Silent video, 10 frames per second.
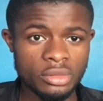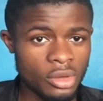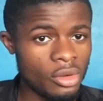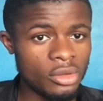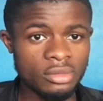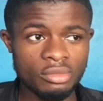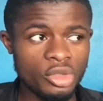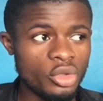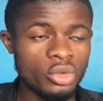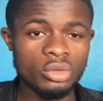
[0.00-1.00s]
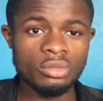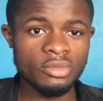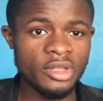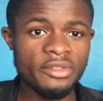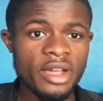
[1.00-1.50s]

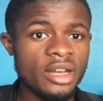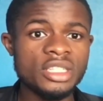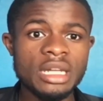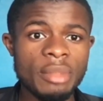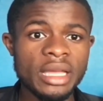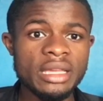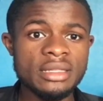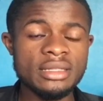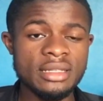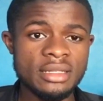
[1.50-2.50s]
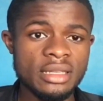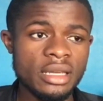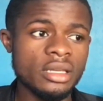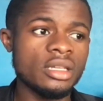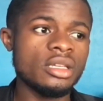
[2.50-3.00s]
the financial markets this year.